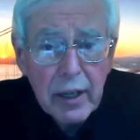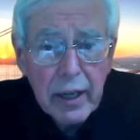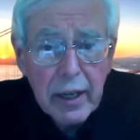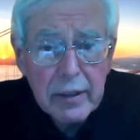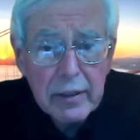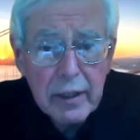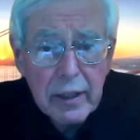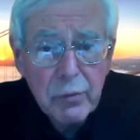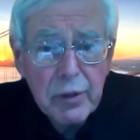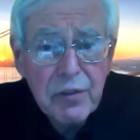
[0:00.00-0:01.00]
And
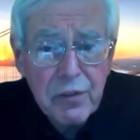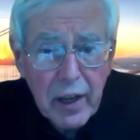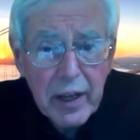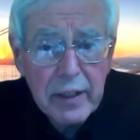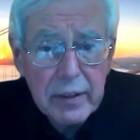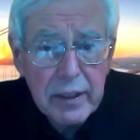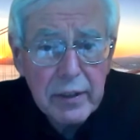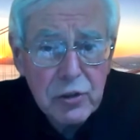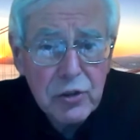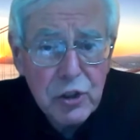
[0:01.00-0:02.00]
we find
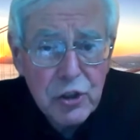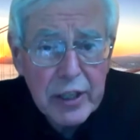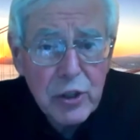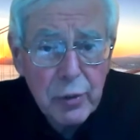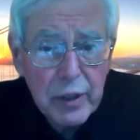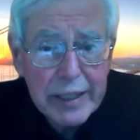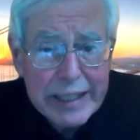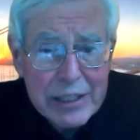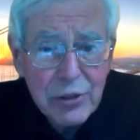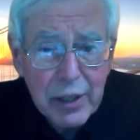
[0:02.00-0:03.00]
that there's a genuine
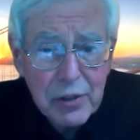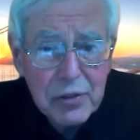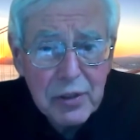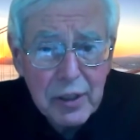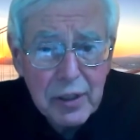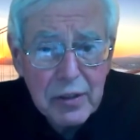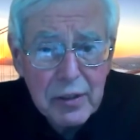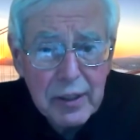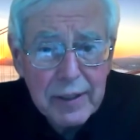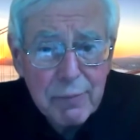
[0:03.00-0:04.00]
interest in
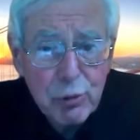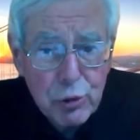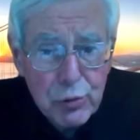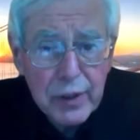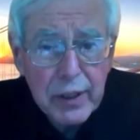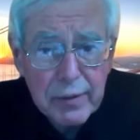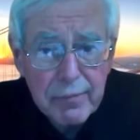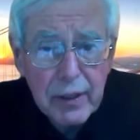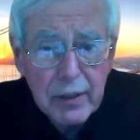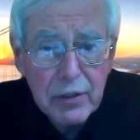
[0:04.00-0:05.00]
improving
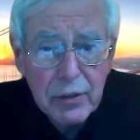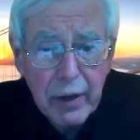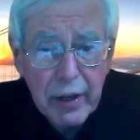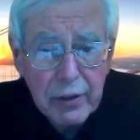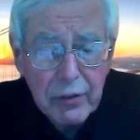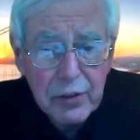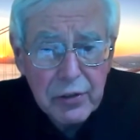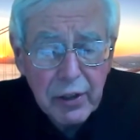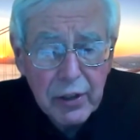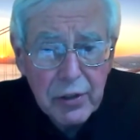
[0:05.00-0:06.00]
underground
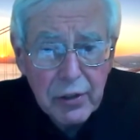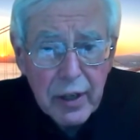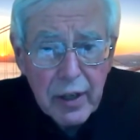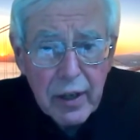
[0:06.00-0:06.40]
infrastructure,